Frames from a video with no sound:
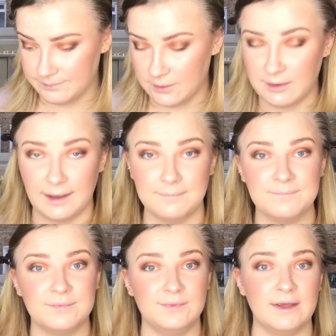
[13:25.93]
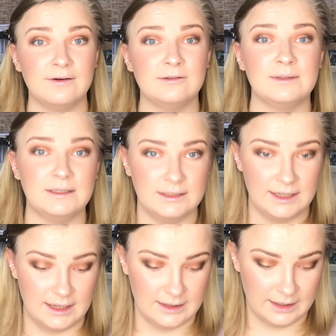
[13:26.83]
Okay, now I'm going to
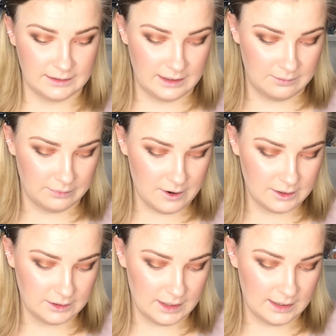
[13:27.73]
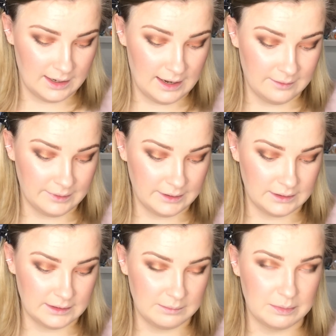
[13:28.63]
take that same brush, and I am going to
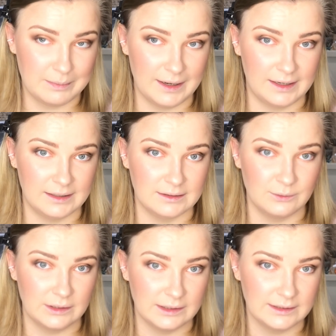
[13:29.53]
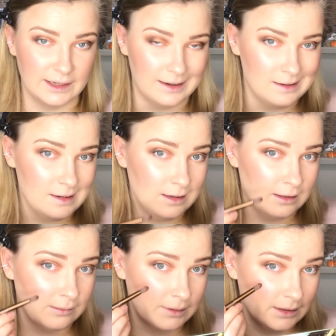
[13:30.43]
dip back into Illicit,
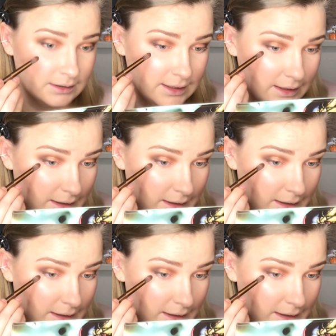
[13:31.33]
and I'm going to take